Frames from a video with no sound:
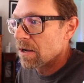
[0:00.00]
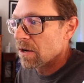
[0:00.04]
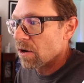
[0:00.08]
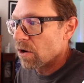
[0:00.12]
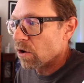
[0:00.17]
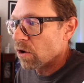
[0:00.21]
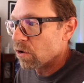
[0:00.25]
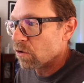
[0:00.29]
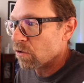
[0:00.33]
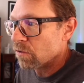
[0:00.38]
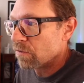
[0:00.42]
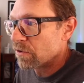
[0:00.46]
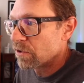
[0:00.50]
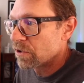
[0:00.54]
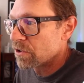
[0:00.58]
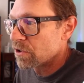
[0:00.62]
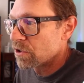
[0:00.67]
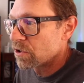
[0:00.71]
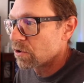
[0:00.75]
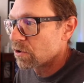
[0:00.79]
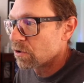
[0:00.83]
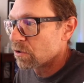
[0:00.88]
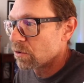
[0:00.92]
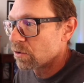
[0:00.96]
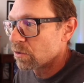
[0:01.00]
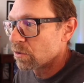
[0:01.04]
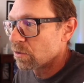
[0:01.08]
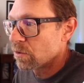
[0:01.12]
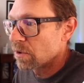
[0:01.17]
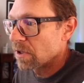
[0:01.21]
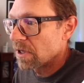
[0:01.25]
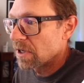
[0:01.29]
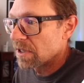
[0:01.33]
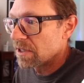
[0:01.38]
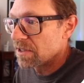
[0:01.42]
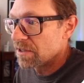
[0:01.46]
over to
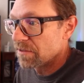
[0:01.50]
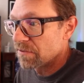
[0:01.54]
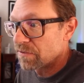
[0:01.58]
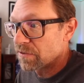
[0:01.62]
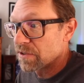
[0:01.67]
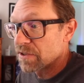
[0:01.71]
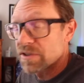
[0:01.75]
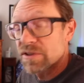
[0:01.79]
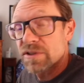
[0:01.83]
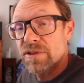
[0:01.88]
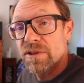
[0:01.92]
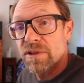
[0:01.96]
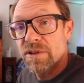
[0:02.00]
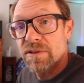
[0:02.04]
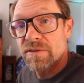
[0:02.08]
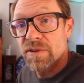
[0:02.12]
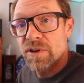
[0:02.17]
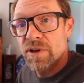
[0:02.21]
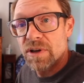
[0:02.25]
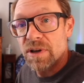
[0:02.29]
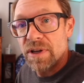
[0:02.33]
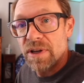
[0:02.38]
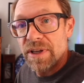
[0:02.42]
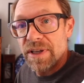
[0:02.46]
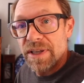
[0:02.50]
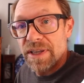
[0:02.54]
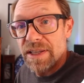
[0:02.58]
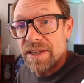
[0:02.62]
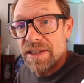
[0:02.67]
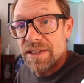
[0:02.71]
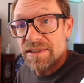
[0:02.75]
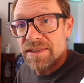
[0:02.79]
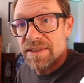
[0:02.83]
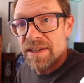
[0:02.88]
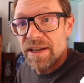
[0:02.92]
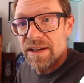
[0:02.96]
a different server
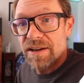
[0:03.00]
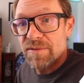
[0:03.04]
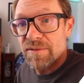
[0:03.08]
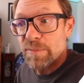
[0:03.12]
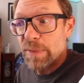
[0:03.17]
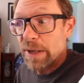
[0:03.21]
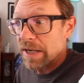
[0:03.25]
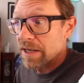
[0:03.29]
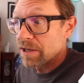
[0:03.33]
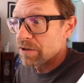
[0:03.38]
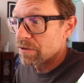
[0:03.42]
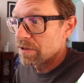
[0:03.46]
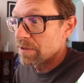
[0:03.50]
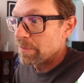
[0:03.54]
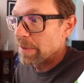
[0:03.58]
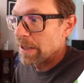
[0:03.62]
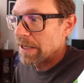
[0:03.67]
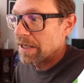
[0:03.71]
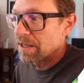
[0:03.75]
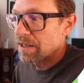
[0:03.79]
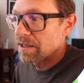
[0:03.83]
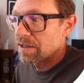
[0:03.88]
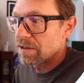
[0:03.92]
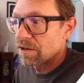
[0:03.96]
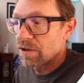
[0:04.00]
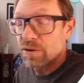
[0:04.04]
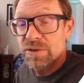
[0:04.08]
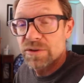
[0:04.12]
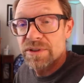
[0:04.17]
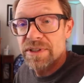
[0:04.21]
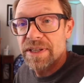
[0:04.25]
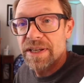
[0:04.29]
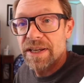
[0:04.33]
inside of my GridPane hosting